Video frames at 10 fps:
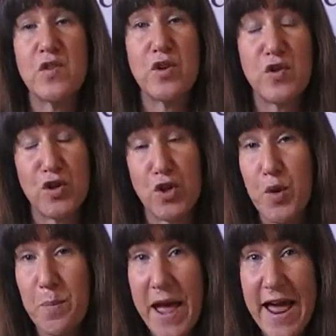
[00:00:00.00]
So
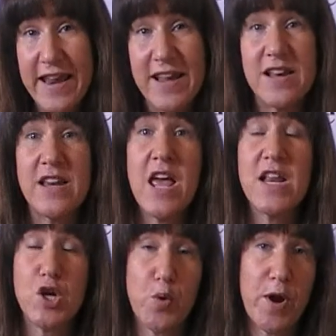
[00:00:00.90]
don't panic and
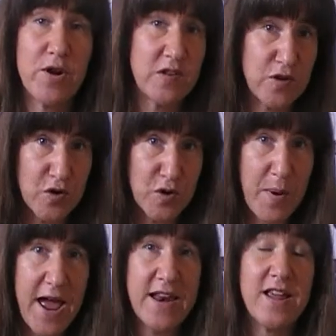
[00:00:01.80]
tell parents not to
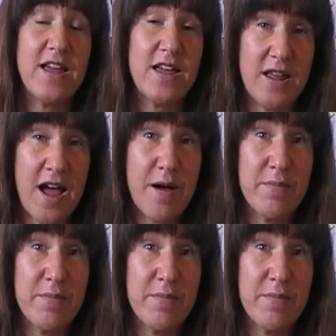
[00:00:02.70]
panic.